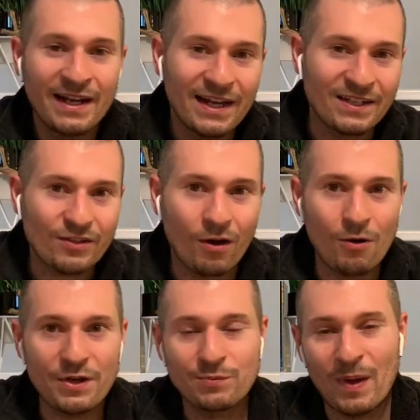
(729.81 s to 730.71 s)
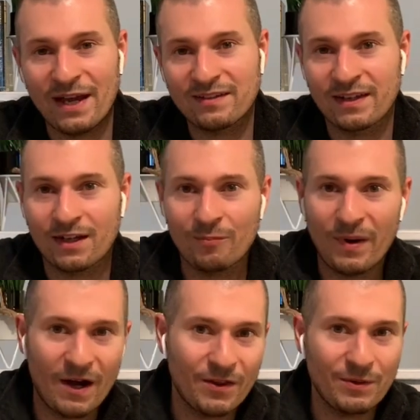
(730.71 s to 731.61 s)
It's always best to
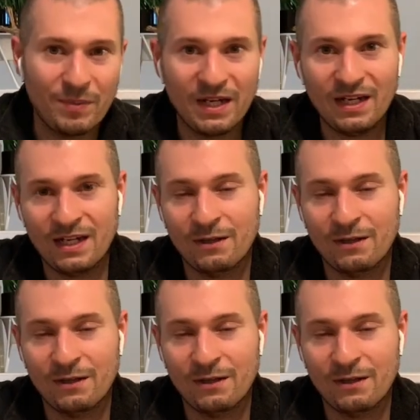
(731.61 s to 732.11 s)
compare the PE